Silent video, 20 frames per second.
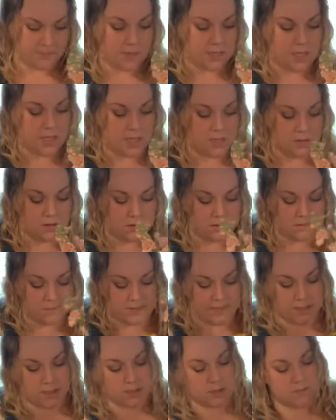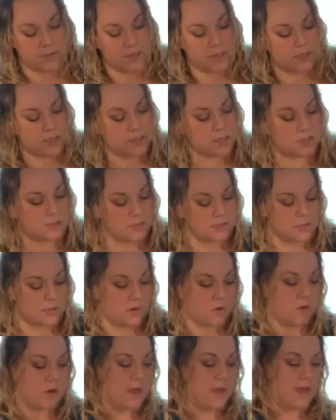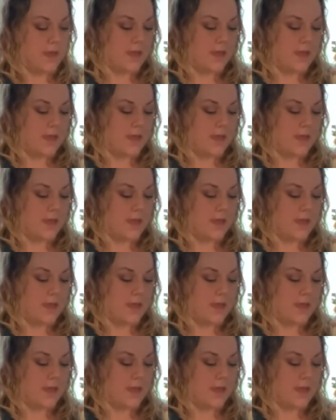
in your arrangement. So,